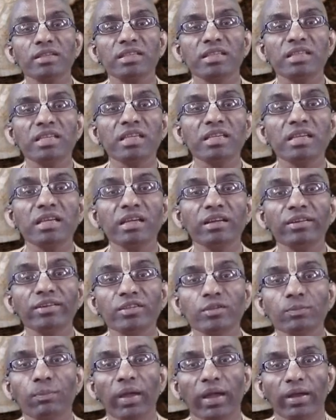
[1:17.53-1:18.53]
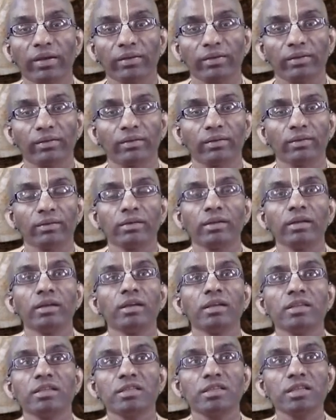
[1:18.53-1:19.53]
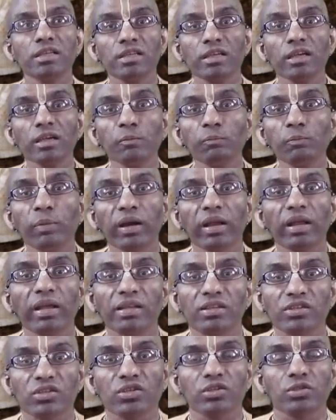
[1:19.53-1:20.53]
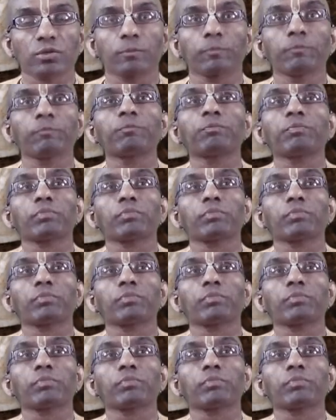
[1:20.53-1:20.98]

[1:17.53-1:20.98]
seeking respect, seeking praise.